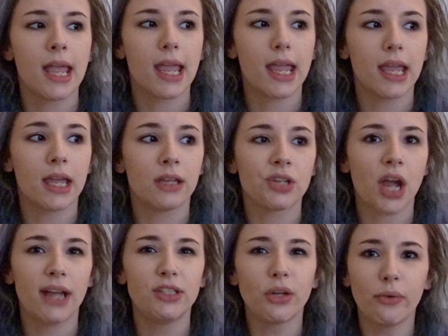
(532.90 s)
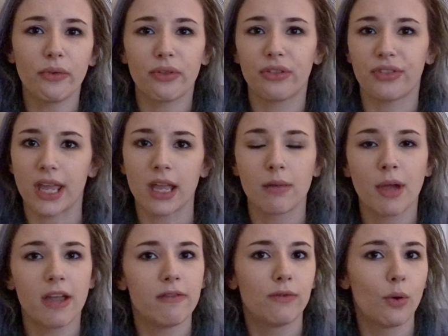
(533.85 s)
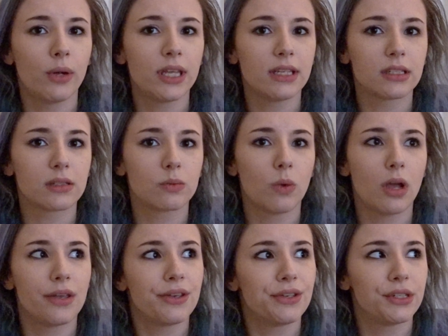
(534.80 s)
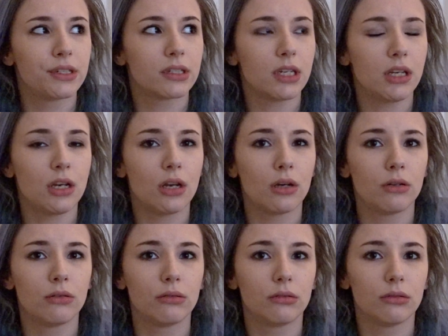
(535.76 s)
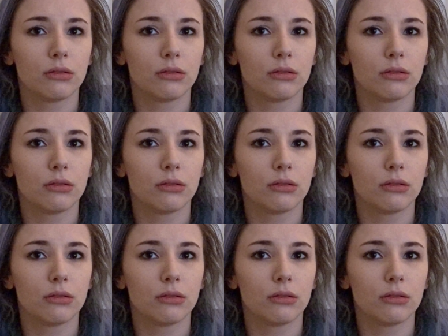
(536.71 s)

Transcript: and I don't think my voice was, you know,